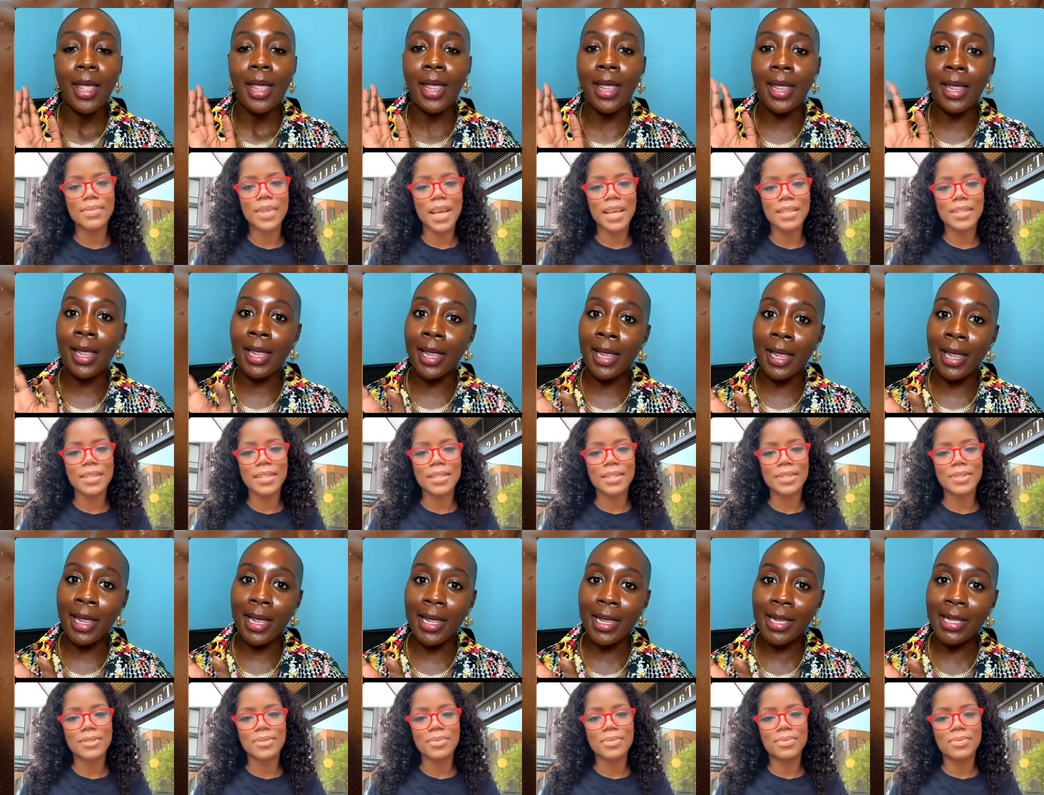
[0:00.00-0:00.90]

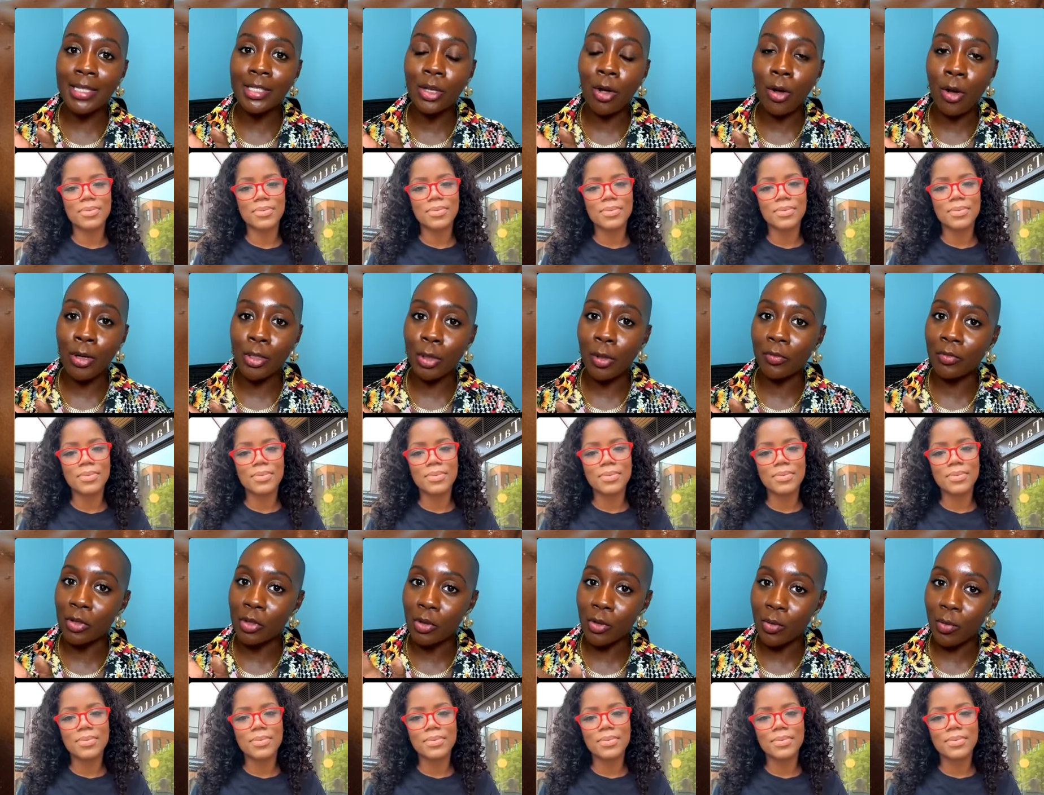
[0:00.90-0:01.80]
Speaker 1: And also,
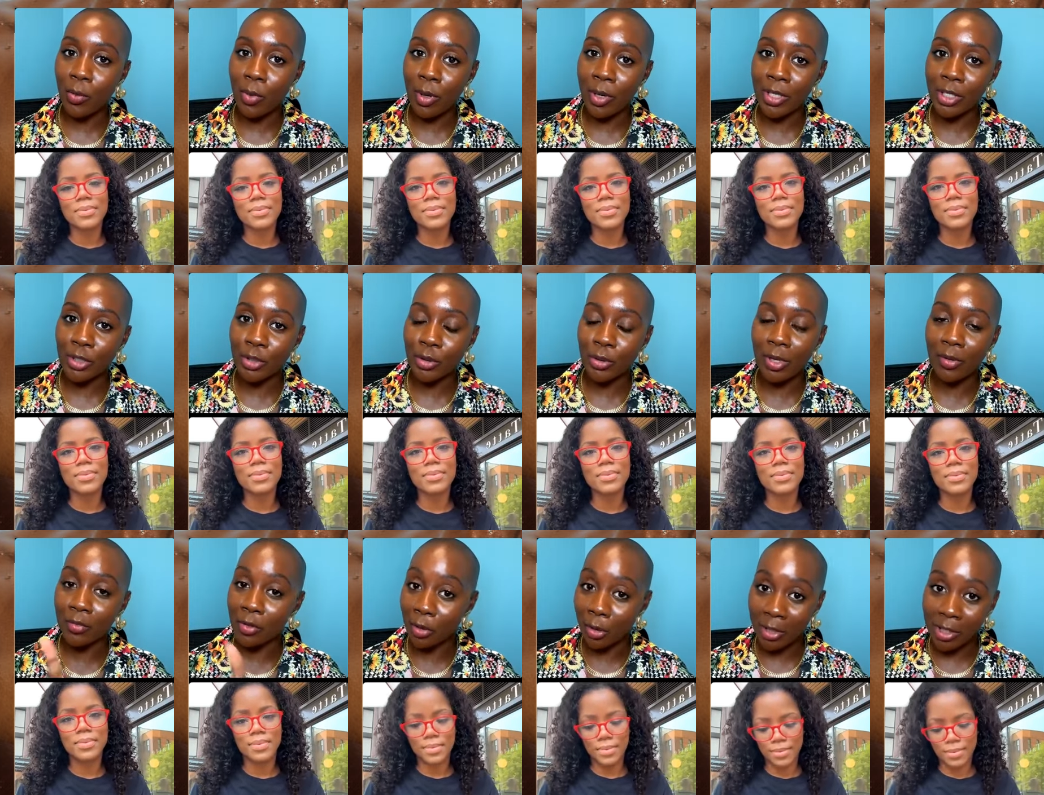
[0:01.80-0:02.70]
if you want to,
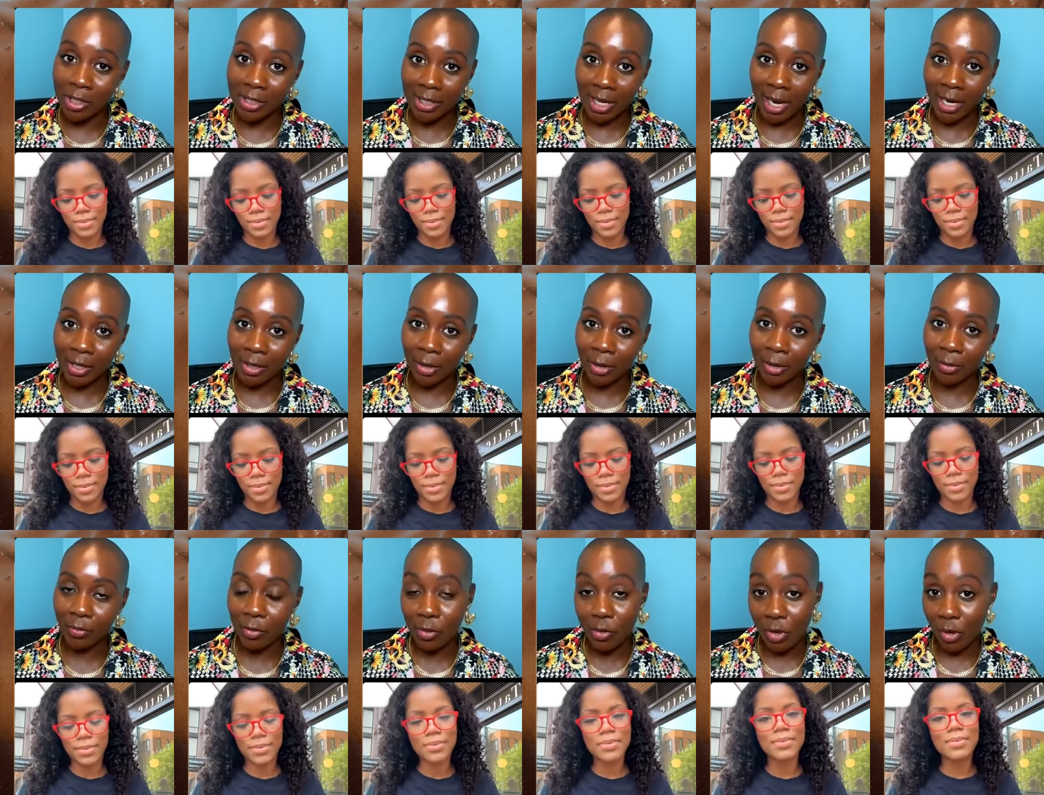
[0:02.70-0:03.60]
if you're a designer,
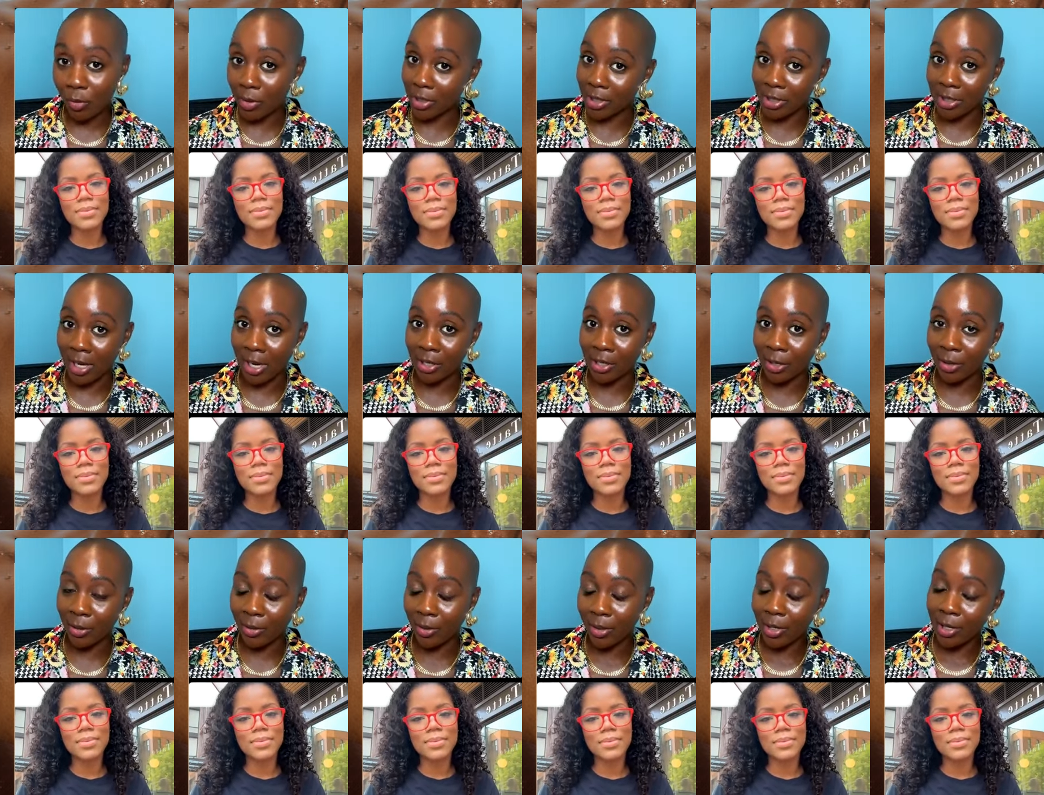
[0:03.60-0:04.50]
if you know a
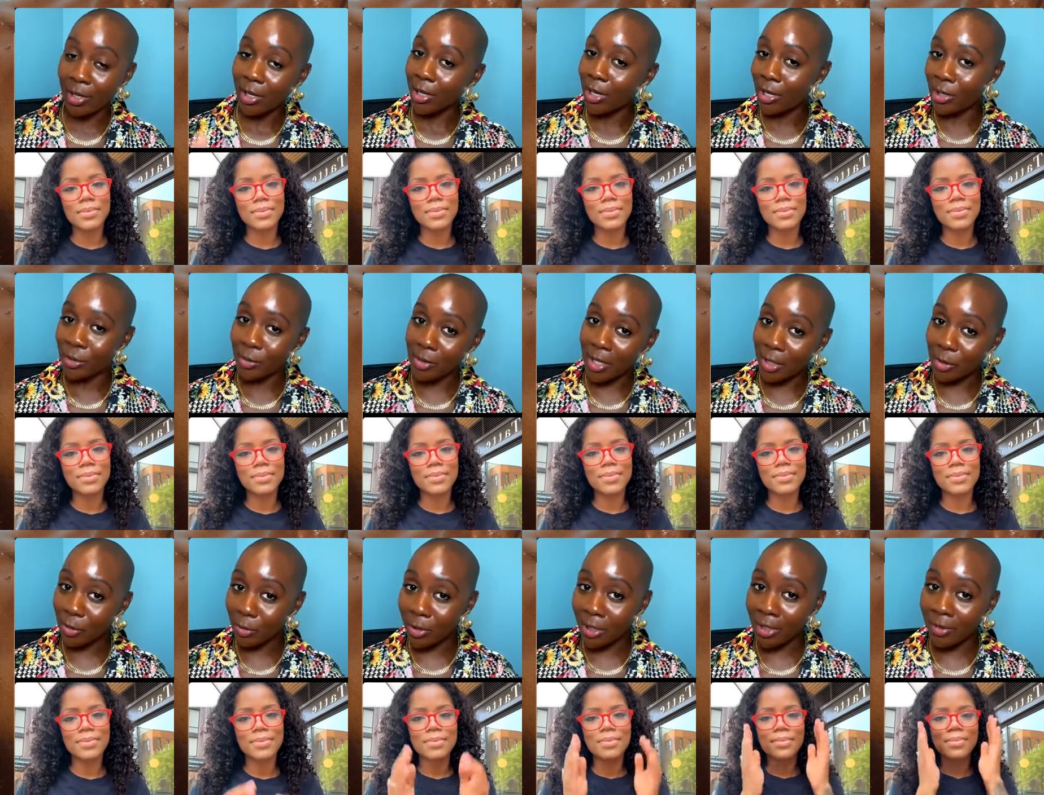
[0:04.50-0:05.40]
designer, and you
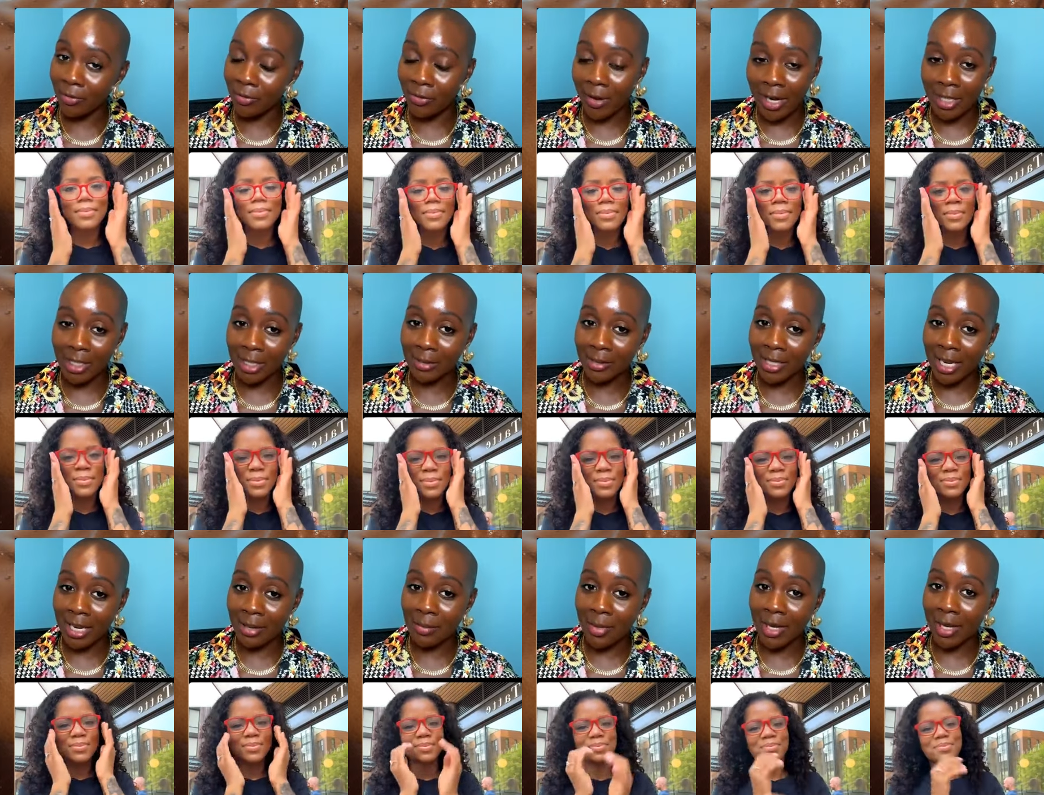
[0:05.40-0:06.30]
think you could fashionably
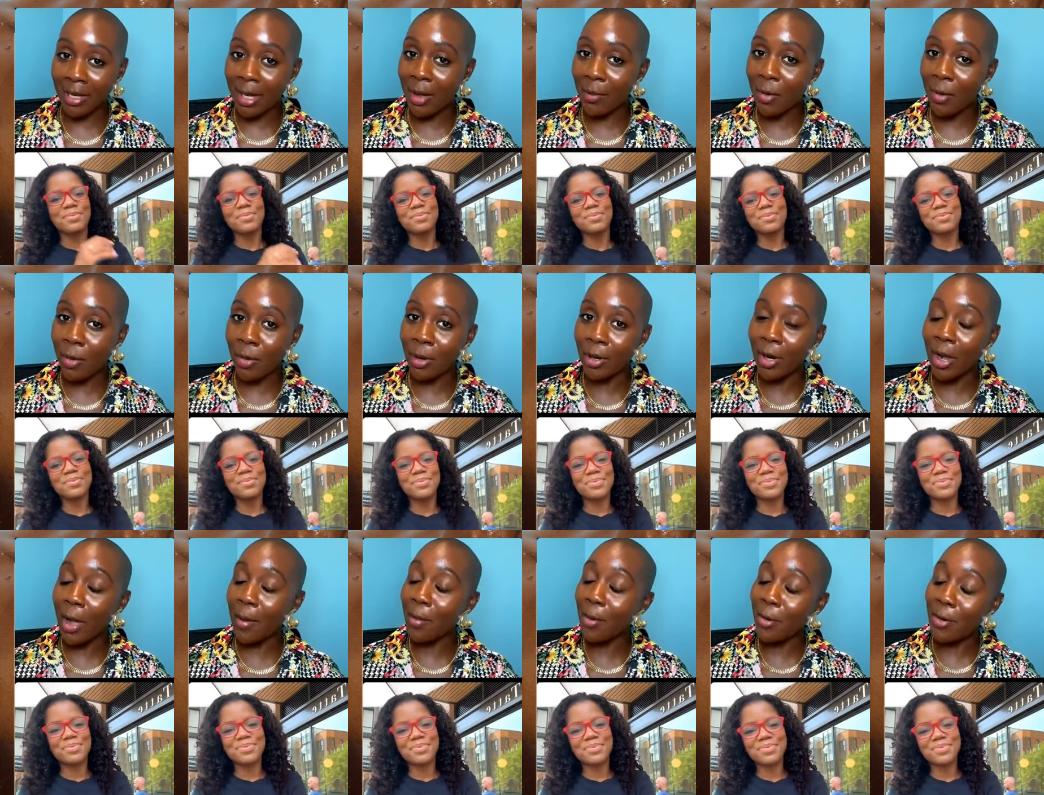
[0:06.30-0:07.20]
date me, come on,
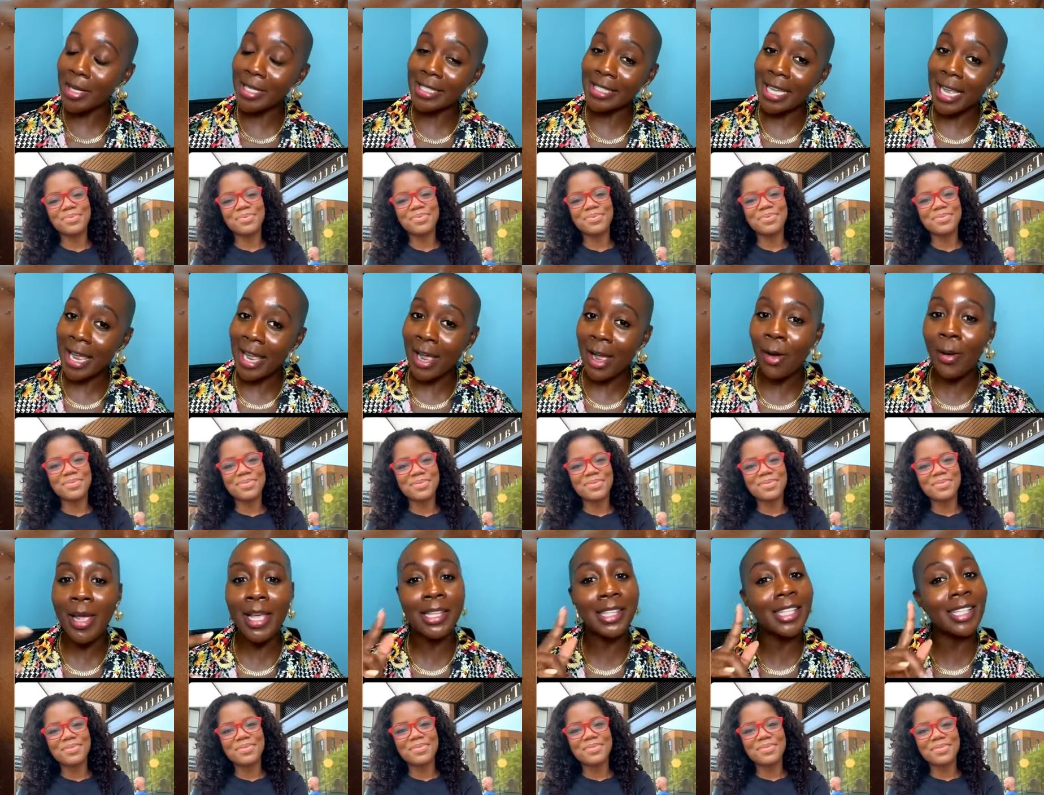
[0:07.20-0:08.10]
come on
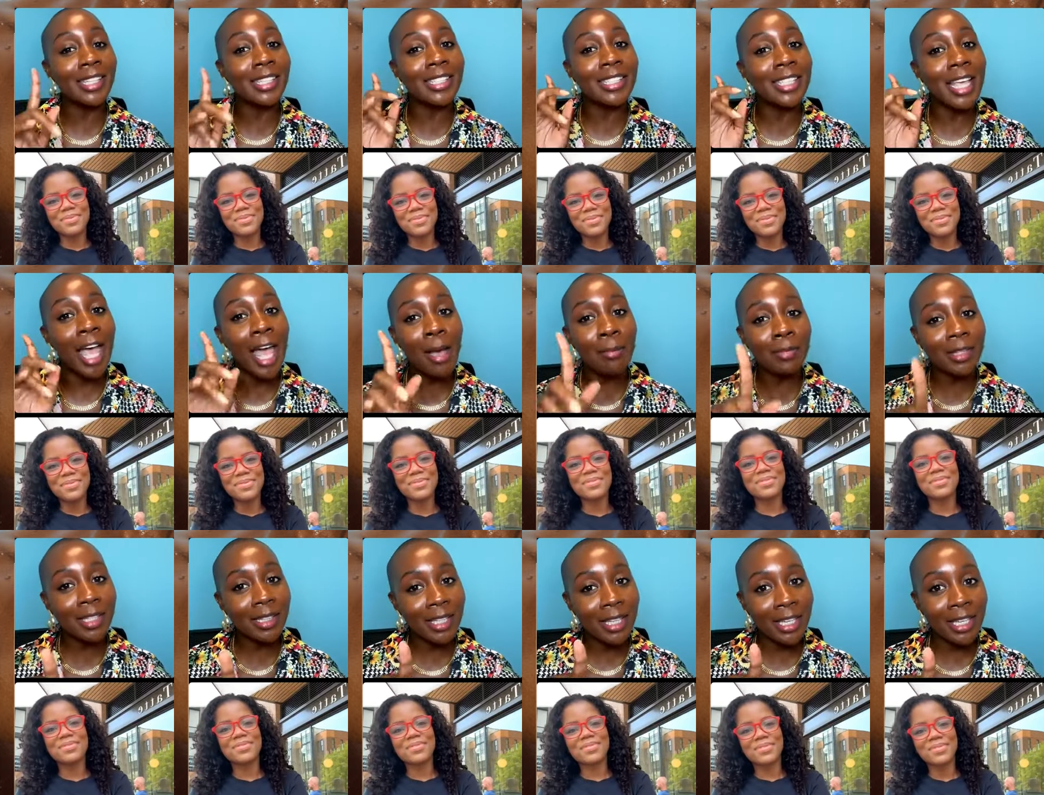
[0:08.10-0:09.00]
down. Hit the
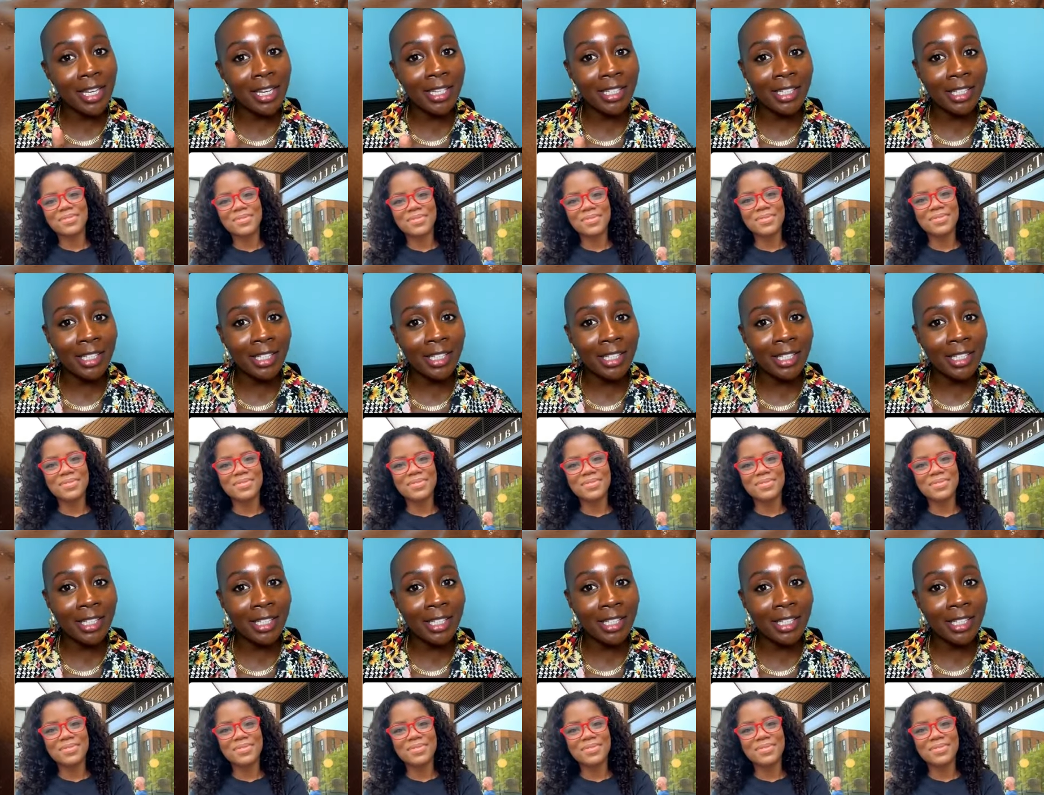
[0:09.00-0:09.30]
tap the link in the